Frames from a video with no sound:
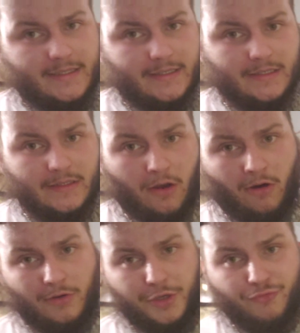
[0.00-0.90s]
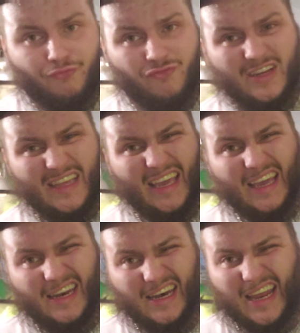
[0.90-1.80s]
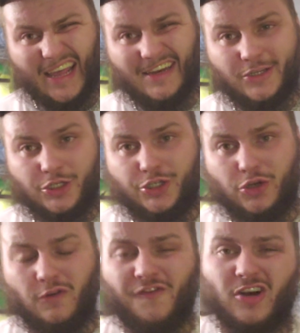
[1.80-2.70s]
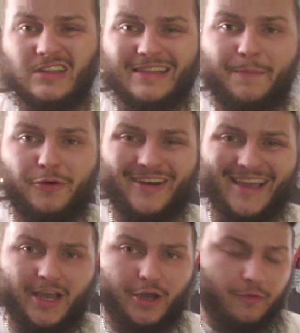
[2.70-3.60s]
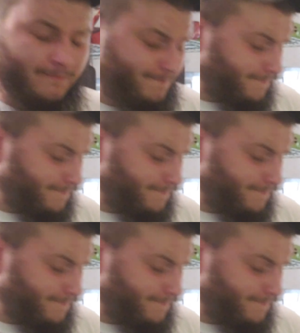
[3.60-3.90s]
This is all you really need to do for a leopard gecko.